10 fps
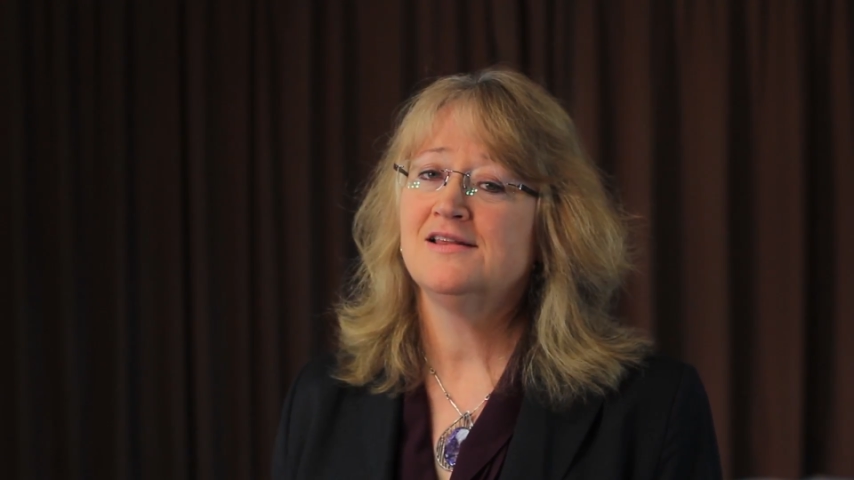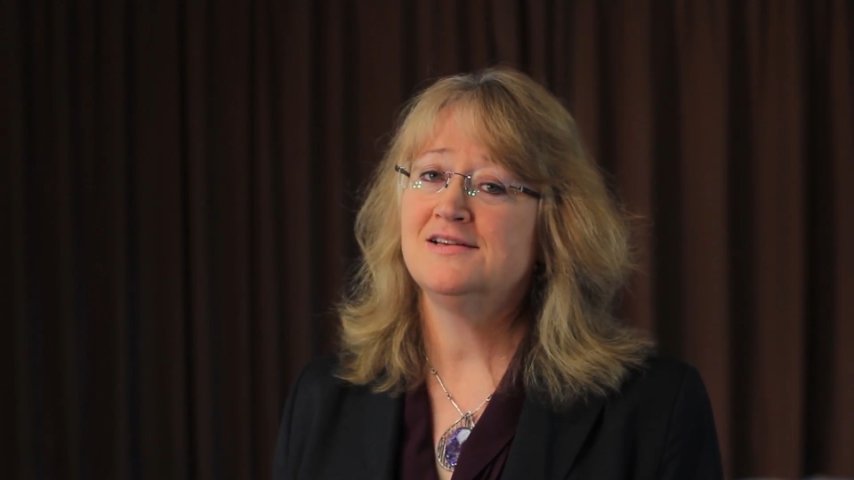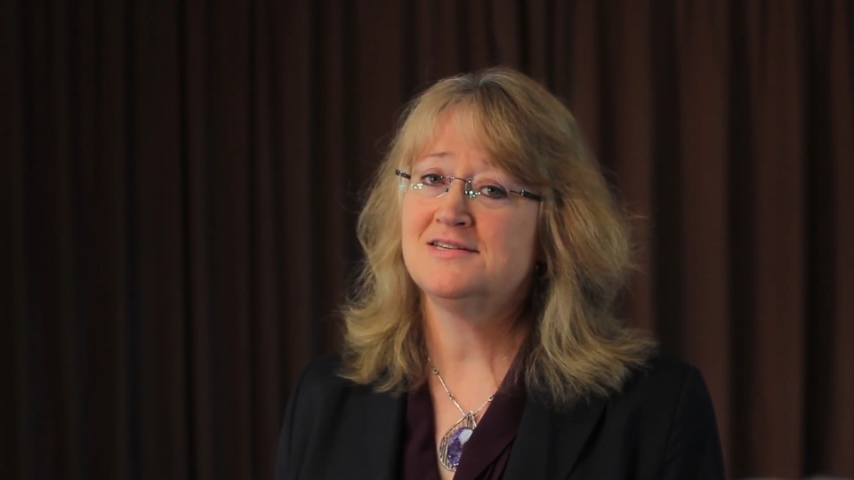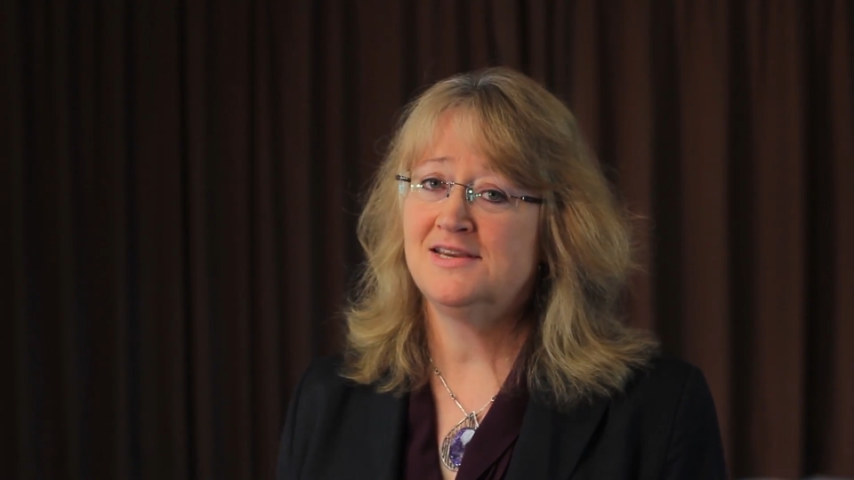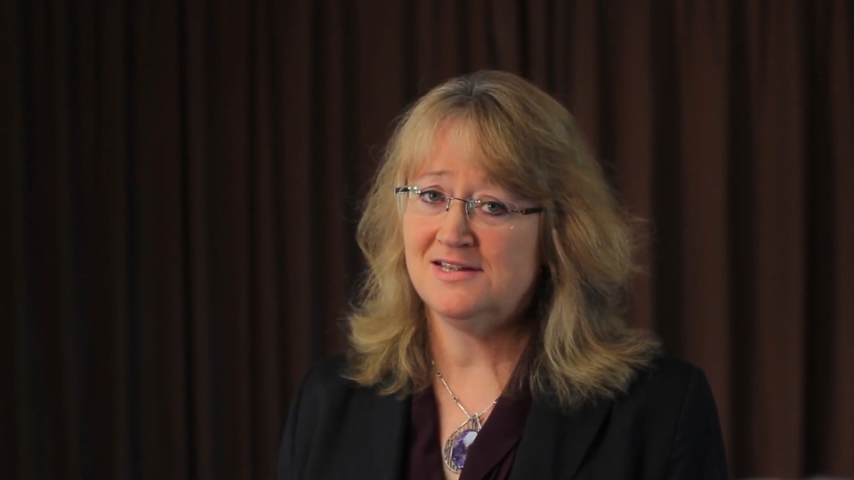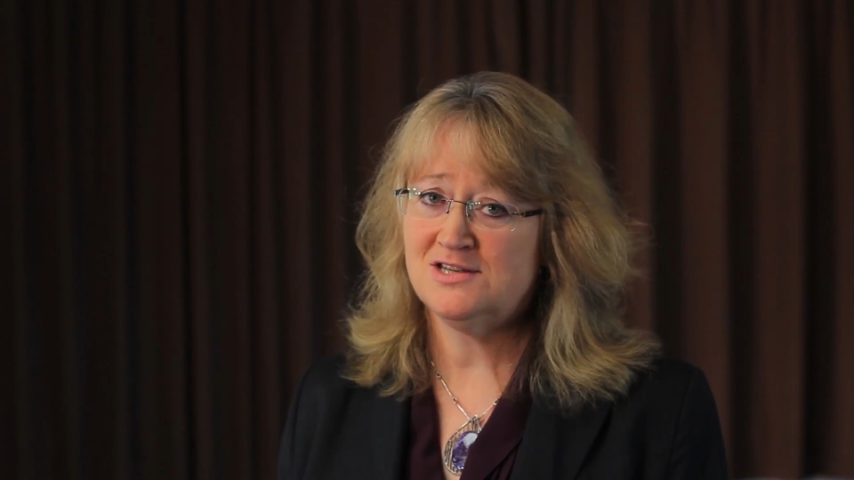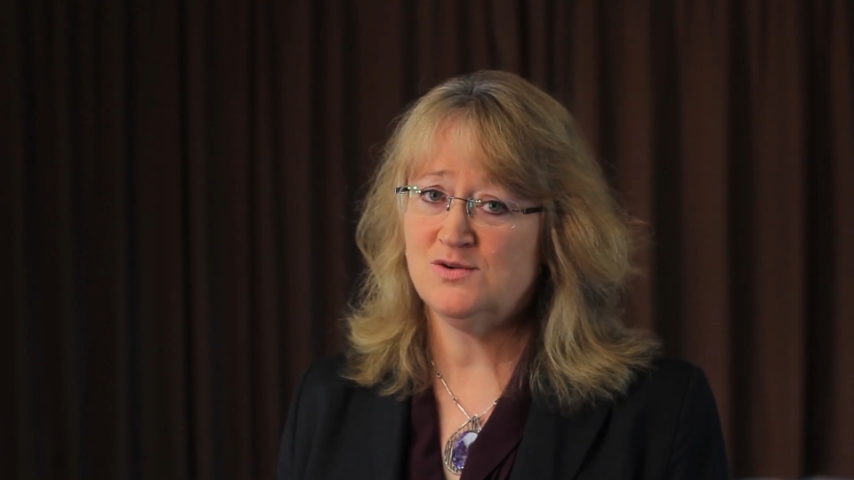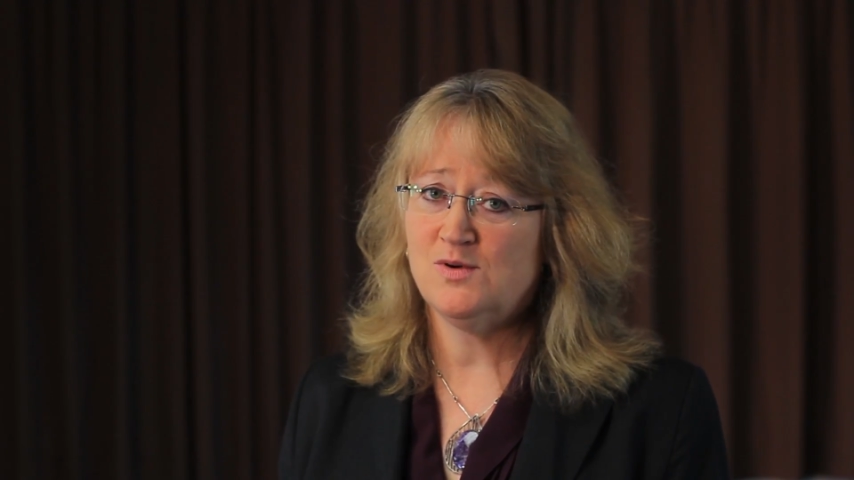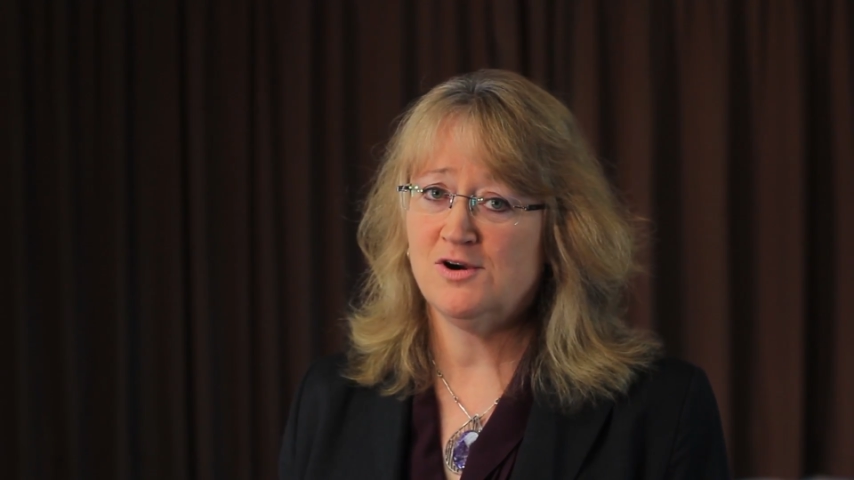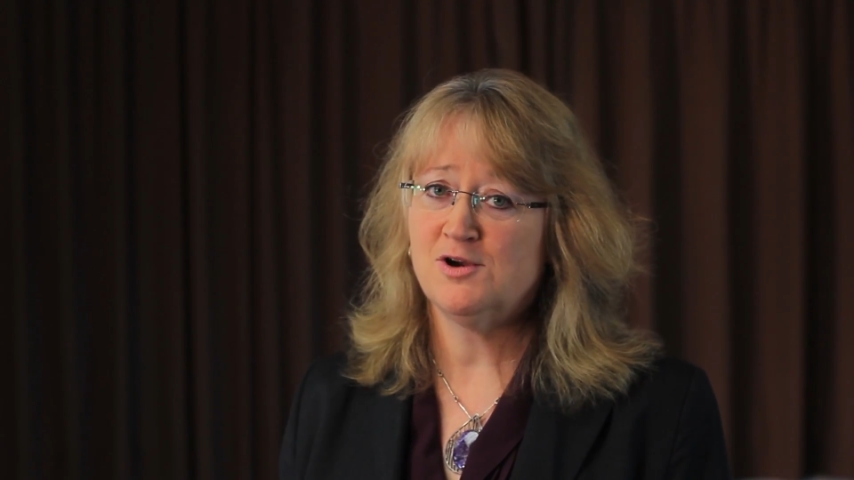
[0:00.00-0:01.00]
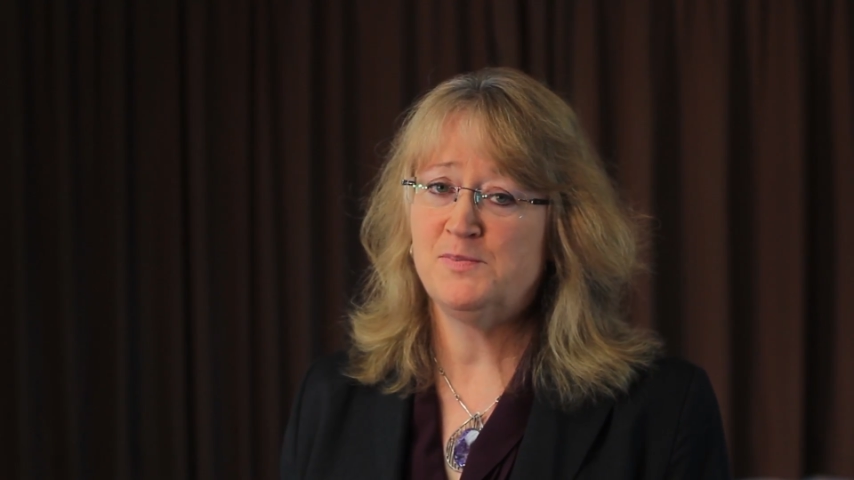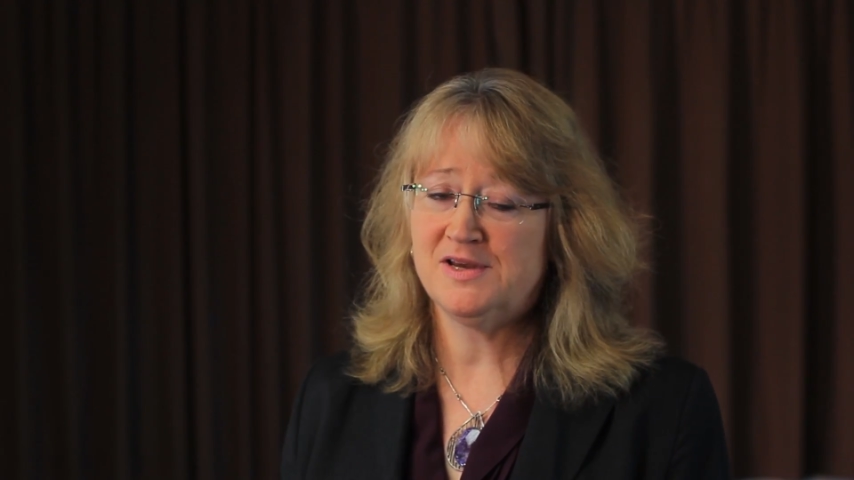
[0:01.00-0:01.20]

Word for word: Let's get to work